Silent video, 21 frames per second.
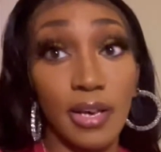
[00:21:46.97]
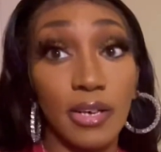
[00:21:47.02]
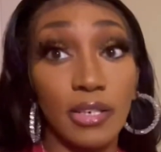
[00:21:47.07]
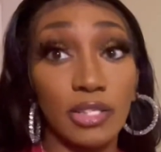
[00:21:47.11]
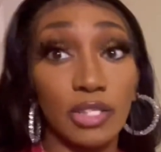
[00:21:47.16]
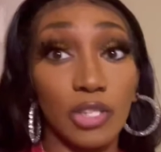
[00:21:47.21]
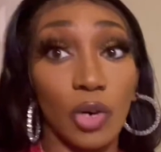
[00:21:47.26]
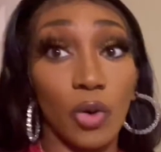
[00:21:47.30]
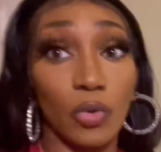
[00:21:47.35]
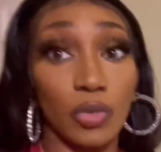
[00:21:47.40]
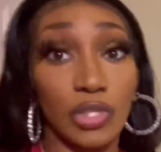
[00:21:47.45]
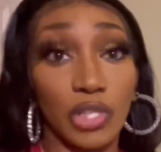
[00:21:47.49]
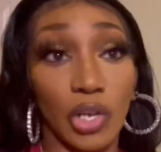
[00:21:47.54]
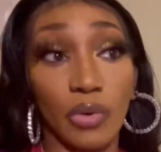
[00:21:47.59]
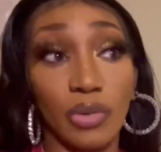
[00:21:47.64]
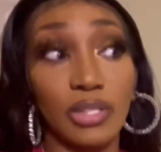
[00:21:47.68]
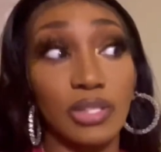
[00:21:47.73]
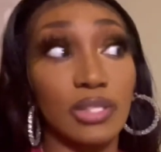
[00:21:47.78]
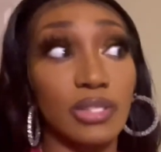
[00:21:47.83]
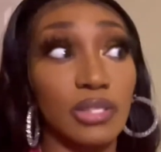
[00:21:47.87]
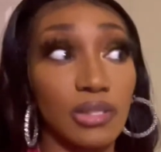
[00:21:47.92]
So
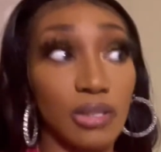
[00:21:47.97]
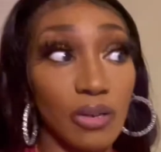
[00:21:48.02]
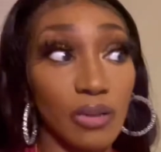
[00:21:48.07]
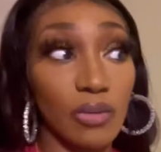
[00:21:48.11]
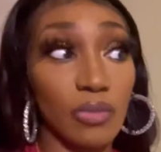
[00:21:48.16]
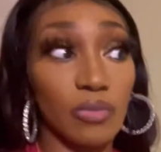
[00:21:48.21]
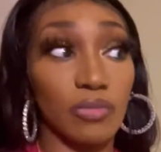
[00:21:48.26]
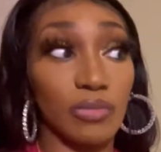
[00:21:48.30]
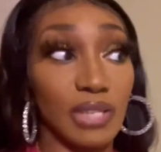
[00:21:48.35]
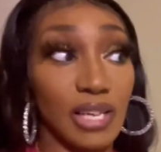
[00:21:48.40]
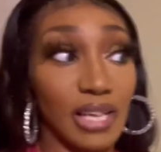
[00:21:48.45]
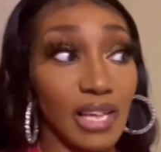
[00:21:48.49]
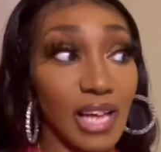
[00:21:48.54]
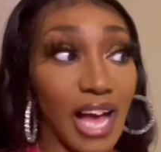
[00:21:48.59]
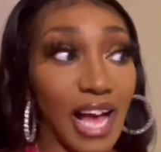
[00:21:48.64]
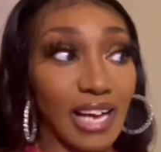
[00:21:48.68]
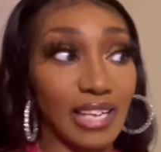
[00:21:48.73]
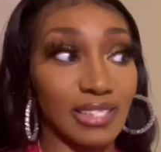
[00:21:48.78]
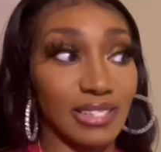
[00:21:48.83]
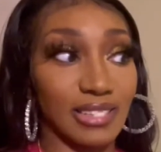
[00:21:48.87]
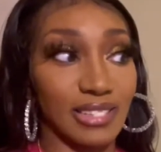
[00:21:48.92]
certain stuff that
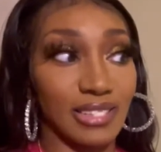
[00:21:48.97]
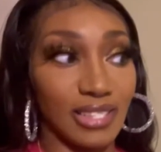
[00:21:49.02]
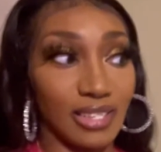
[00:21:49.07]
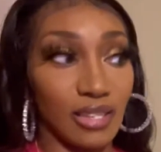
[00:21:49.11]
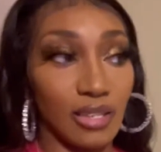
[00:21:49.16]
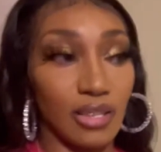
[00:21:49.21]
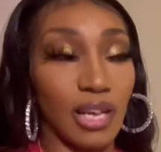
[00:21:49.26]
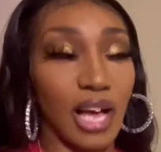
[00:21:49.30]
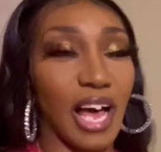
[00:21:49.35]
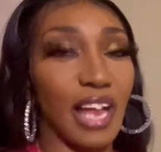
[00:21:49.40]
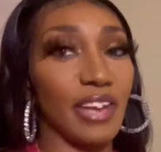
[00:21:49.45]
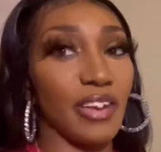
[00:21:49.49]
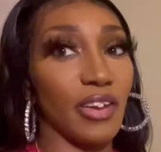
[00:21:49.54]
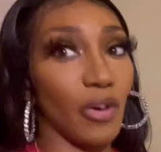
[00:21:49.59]
I